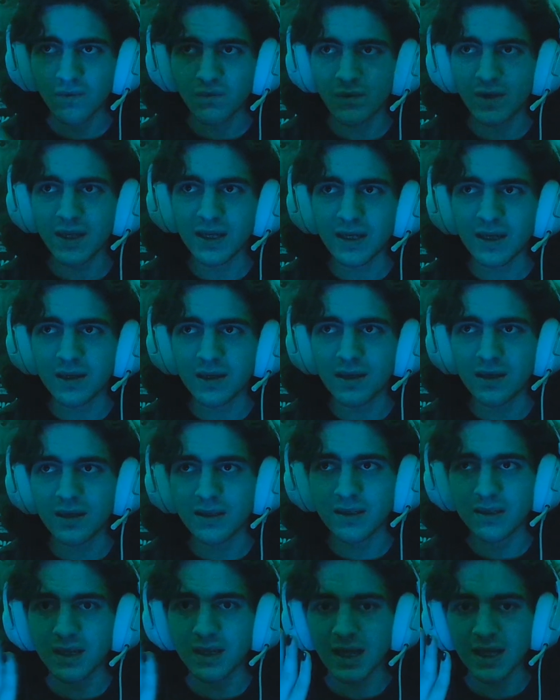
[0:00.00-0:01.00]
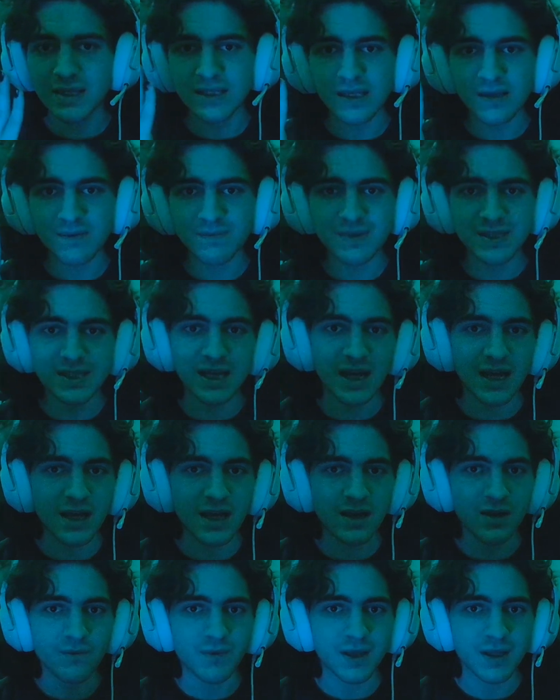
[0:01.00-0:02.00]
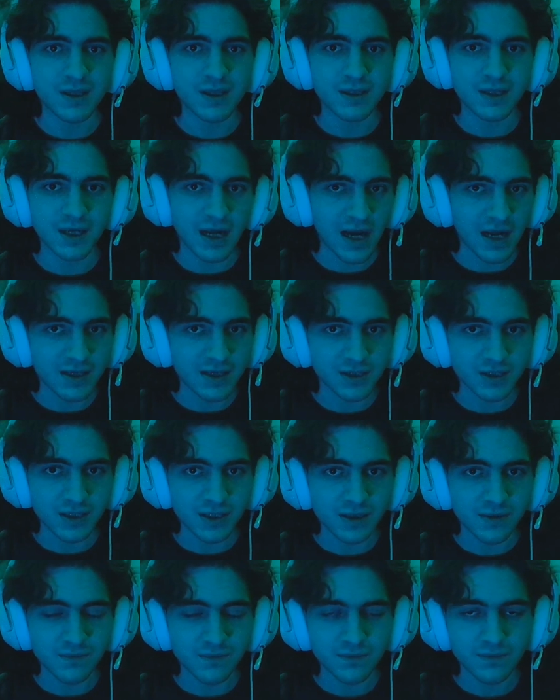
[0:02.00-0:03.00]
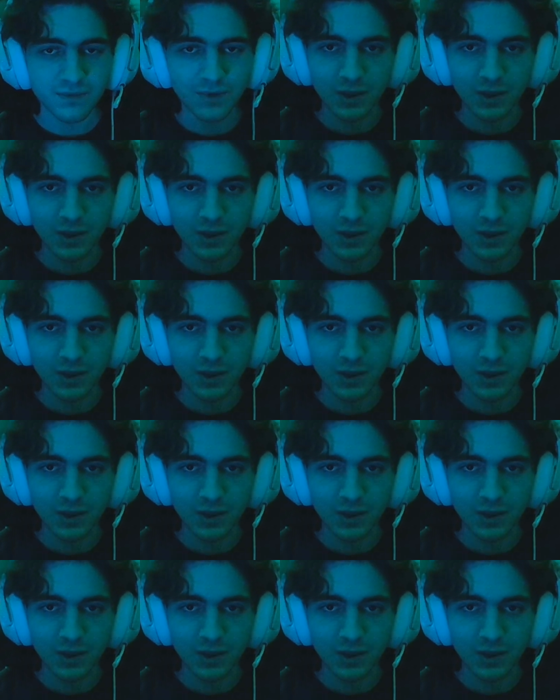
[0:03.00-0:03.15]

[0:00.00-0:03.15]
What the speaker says: Rika ends up staying with Tagashi,